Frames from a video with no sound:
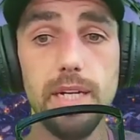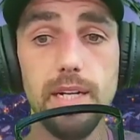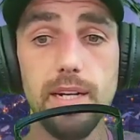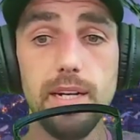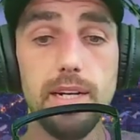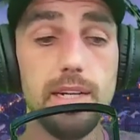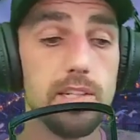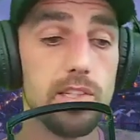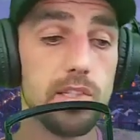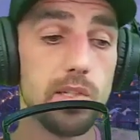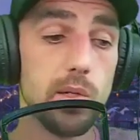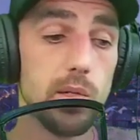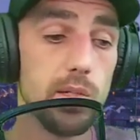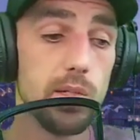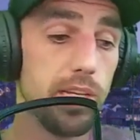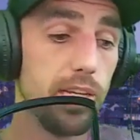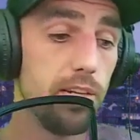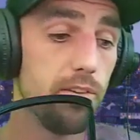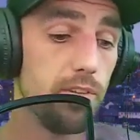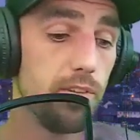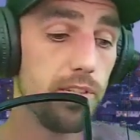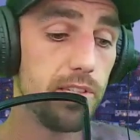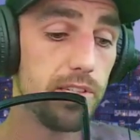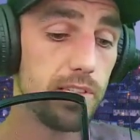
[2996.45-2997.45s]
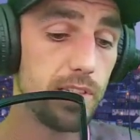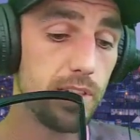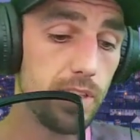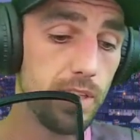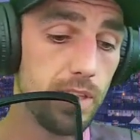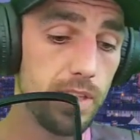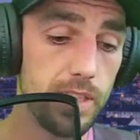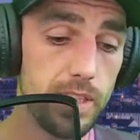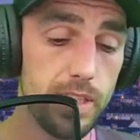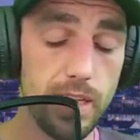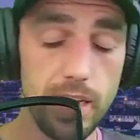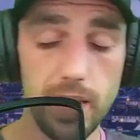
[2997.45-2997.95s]
So they
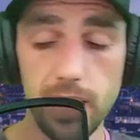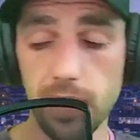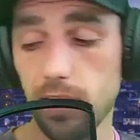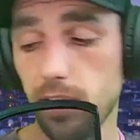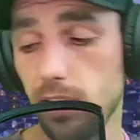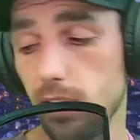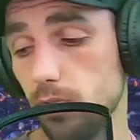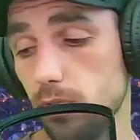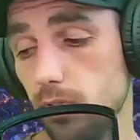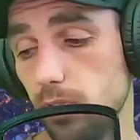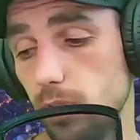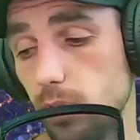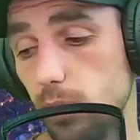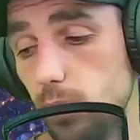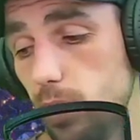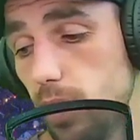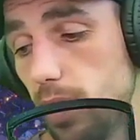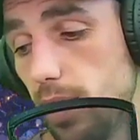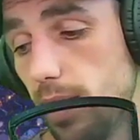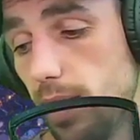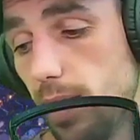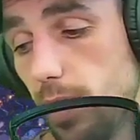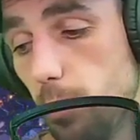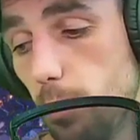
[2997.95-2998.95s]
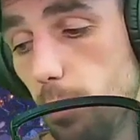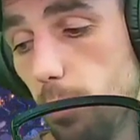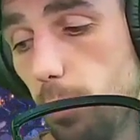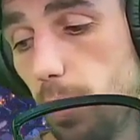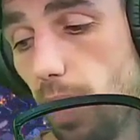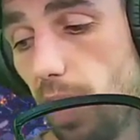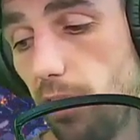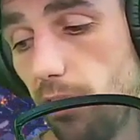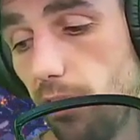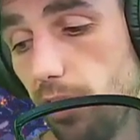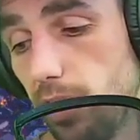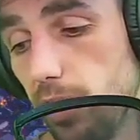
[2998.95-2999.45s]
recently interviewed uh,
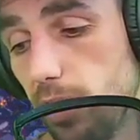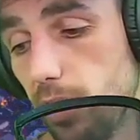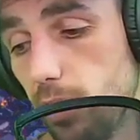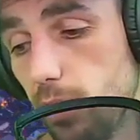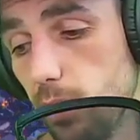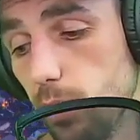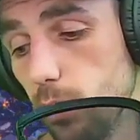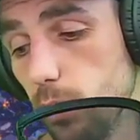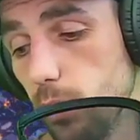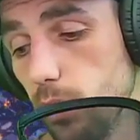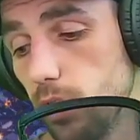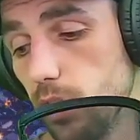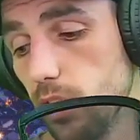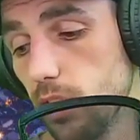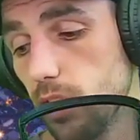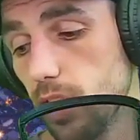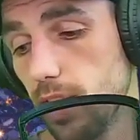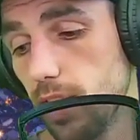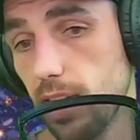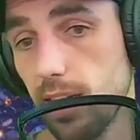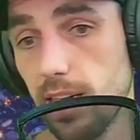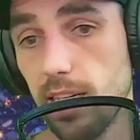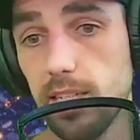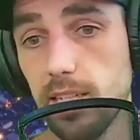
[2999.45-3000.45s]
Barry, who is uh,